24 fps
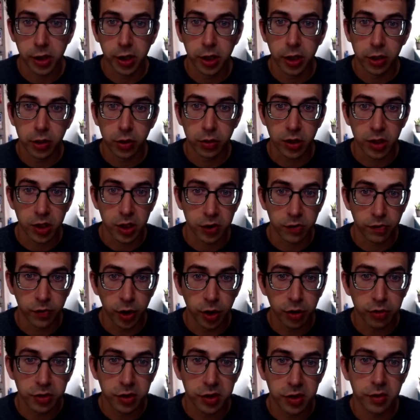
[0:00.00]
to these
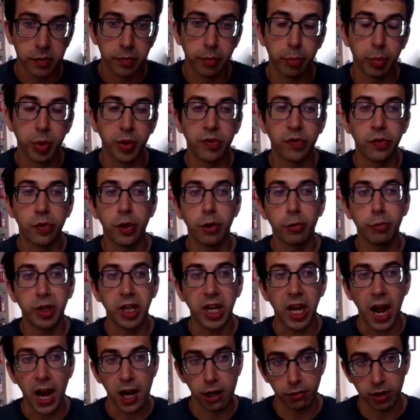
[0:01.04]
votes before we
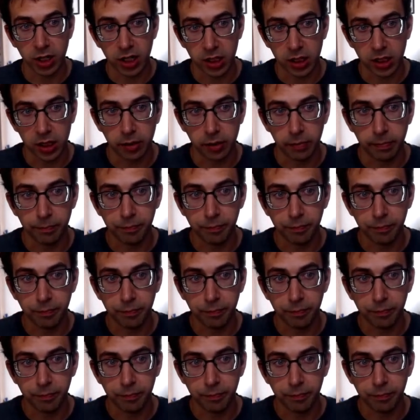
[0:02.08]
aggregate them.